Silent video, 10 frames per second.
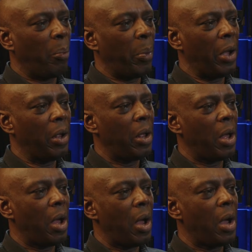But
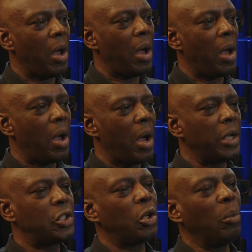
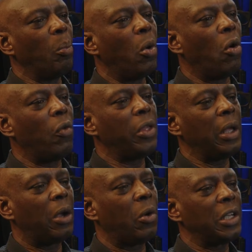I assume more
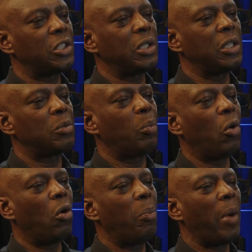the question is
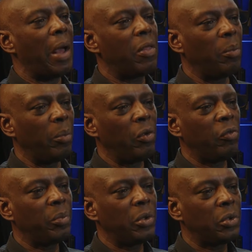more about the
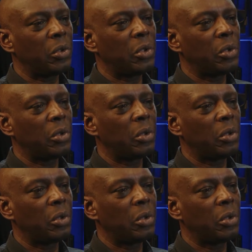movement.